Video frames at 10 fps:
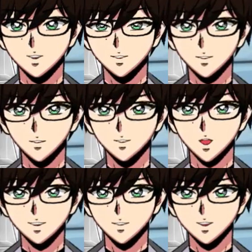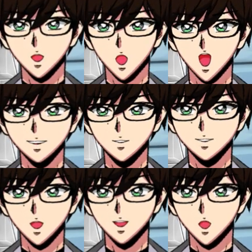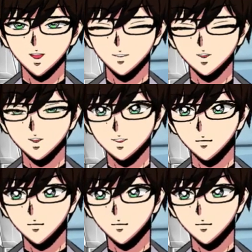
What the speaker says: Then I have 3 Angelic Oppressors, which